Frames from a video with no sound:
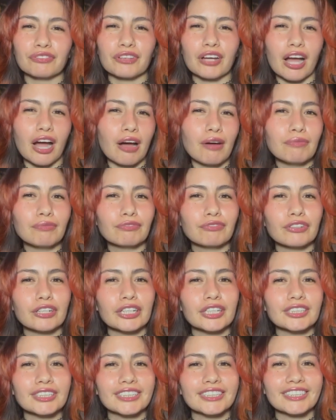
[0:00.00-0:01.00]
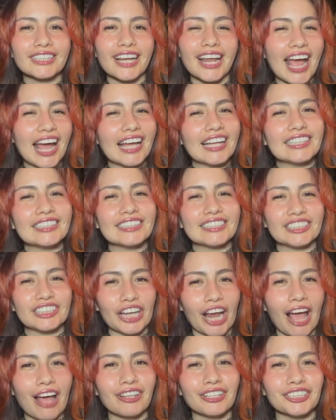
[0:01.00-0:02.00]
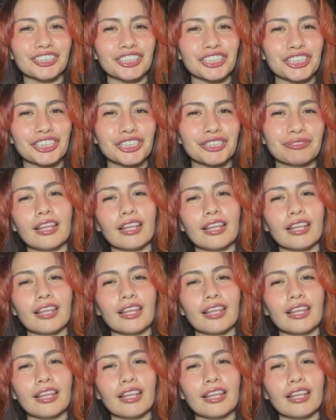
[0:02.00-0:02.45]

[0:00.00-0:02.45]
comfort and a challenge.